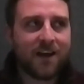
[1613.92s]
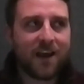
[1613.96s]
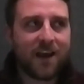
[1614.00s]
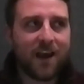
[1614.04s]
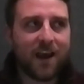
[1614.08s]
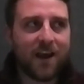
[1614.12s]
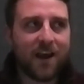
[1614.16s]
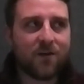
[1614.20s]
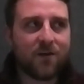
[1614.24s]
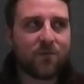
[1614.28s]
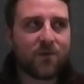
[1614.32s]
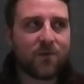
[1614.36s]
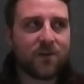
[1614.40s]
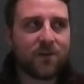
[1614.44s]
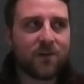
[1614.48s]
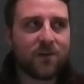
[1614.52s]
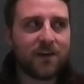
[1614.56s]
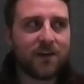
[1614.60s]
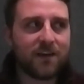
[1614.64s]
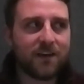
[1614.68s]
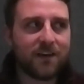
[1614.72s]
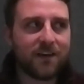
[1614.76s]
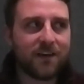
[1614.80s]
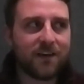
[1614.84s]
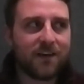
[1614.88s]
and
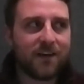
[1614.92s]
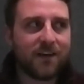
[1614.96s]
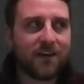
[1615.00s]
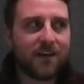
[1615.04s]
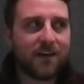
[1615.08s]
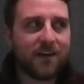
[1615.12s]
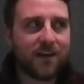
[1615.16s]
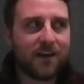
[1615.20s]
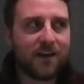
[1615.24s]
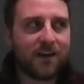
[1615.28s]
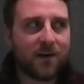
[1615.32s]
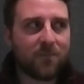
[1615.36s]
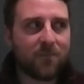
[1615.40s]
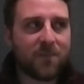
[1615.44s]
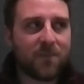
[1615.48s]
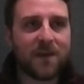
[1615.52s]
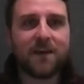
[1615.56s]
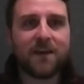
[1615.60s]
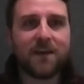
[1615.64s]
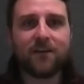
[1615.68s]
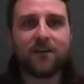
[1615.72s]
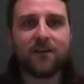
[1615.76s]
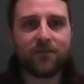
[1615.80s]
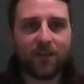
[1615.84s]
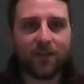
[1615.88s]
really
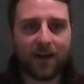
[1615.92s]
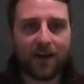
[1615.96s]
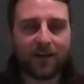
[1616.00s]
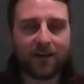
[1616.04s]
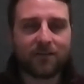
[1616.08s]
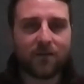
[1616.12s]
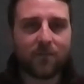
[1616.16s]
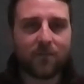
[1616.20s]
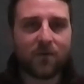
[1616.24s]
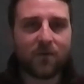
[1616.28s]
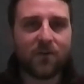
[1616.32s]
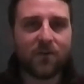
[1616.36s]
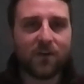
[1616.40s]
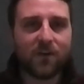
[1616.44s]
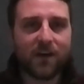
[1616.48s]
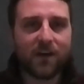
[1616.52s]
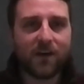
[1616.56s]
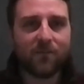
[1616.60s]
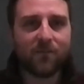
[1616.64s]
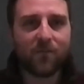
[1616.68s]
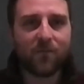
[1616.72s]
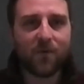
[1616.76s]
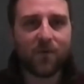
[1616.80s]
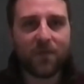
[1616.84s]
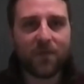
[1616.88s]
being flexible
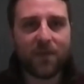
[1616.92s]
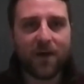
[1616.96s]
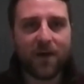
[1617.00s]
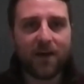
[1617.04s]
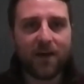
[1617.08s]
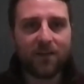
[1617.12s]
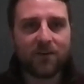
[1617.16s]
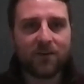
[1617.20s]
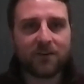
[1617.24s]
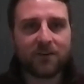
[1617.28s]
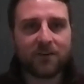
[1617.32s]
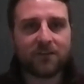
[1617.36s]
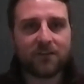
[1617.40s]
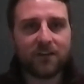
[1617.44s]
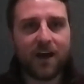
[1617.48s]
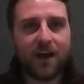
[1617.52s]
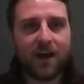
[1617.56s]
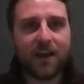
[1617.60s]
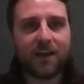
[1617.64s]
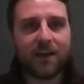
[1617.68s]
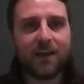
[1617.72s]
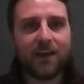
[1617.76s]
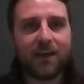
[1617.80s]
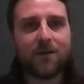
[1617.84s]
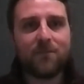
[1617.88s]
in what that looks
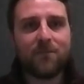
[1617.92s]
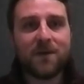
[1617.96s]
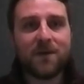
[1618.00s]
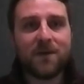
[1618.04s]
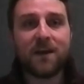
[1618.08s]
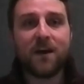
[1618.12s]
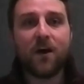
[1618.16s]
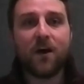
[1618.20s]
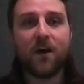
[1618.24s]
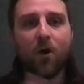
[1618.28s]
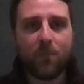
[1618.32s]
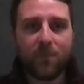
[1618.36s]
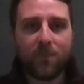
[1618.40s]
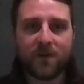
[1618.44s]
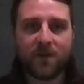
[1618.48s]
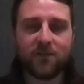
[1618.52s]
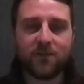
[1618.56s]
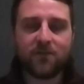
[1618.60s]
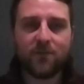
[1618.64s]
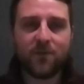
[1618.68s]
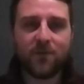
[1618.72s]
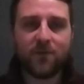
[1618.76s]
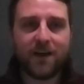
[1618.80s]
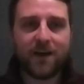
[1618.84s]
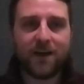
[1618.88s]
like, and being open
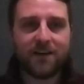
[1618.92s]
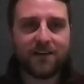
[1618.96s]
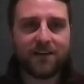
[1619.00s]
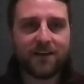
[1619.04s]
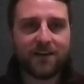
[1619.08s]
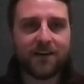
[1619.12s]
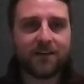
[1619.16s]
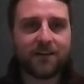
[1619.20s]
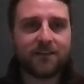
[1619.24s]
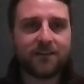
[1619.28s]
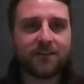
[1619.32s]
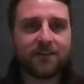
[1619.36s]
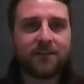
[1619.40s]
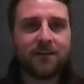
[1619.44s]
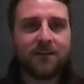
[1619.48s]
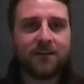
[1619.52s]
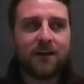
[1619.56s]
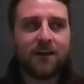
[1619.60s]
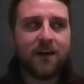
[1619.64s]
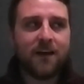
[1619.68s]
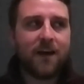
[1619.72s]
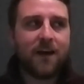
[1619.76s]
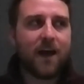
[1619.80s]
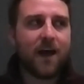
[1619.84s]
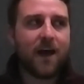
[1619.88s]
to ideas
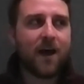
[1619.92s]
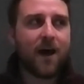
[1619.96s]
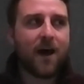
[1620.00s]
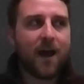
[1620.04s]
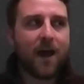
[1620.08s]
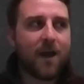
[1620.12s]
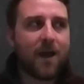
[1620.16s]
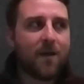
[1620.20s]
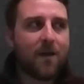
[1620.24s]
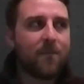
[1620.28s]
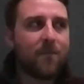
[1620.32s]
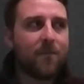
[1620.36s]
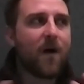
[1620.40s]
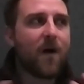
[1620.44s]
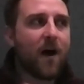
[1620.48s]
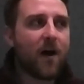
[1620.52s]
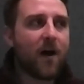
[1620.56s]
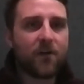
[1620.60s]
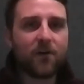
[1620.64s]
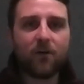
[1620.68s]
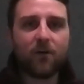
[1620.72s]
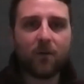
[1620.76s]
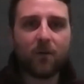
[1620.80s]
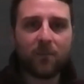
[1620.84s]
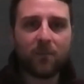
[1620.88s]
and
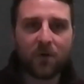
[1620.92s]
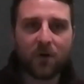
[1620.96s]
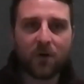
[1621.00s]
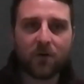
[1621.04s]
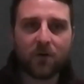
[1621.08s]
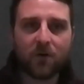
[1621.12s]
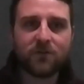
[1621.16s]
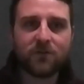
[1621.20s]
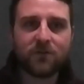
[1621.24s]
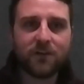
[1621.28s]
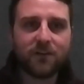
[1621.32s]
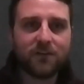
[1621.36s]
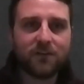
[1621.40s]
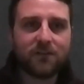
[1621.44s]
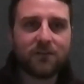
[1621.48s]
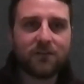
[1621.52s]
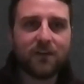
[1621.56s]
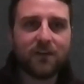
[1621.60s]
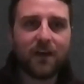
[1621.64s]
other approaches,